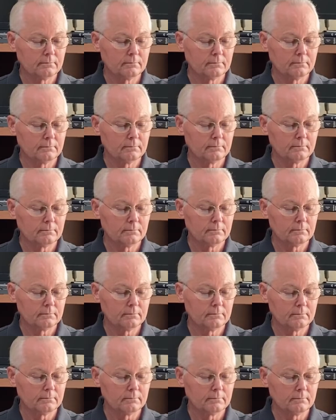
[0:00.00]

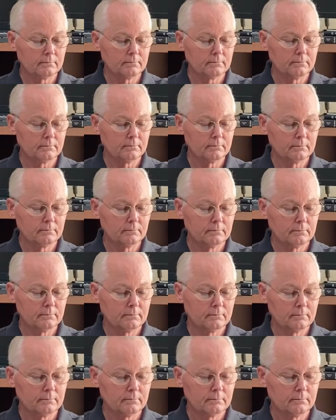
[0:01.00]

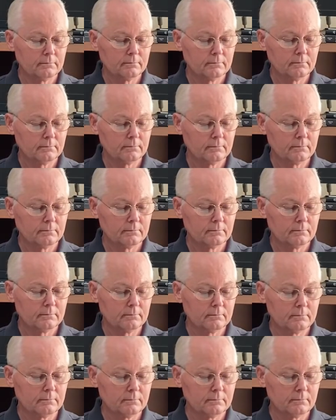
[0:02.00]

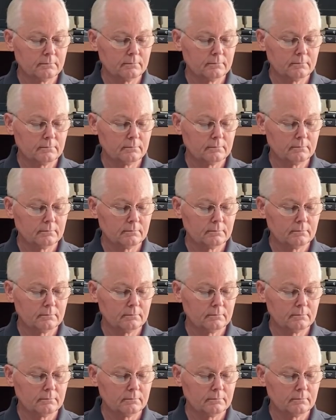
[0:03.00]
(silence)